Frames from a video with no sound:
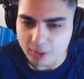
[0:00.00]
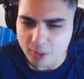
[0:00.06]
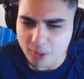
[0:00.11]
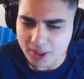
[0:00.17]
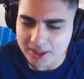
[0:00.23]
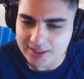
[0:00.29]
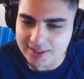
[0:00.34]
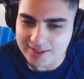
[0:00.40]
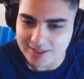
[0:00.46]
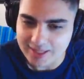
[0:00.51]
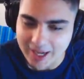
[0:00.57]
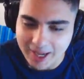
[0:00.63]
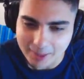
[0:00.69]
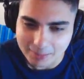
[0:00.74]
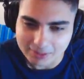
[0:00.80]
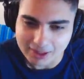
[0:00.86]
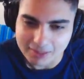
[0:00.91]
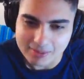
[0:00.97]
Oh, I
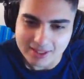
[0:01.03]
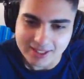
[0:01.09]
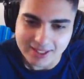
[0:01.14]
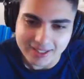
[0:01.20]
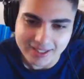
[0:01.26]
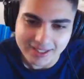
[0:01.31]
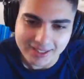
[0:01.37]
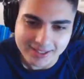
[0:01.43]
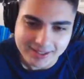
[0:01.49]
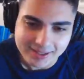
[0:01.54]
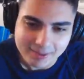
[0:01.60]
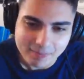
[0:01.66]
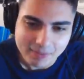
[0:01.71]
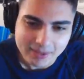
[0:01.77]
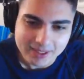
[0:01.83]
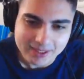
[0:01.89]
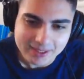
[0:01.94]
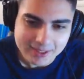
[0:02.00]
slapped them in the head.
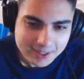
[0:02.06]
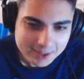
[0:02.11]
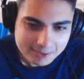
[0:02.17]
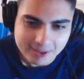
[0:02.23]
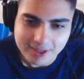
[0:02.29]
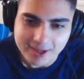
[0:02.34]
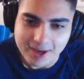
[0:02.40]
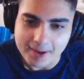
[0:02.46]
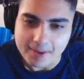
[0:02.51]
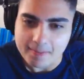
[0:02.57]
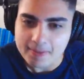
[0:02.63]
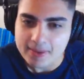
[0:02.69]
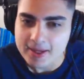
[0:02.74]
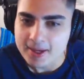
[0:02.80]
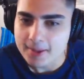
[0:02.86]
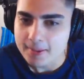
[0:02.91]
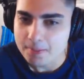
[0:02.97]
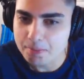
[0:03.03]
I'll do it again.
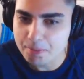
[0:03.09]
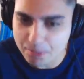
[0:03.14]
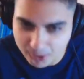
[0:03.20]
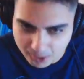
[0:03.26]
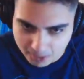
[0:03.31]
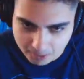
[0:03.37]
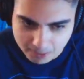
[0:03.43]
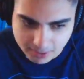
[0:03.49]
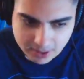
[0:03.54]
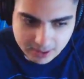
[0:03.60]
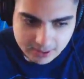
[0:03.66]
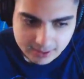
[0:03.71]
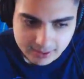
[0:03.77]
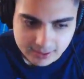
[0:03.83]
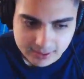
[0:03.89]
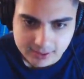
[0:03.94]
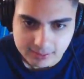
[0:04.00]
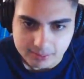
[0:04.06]

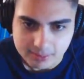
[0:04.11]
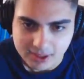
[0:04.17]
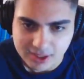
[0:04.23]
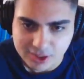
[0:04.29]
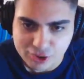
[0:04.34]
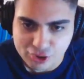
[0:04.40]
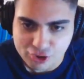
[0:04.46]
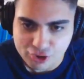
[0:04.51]
Bitch!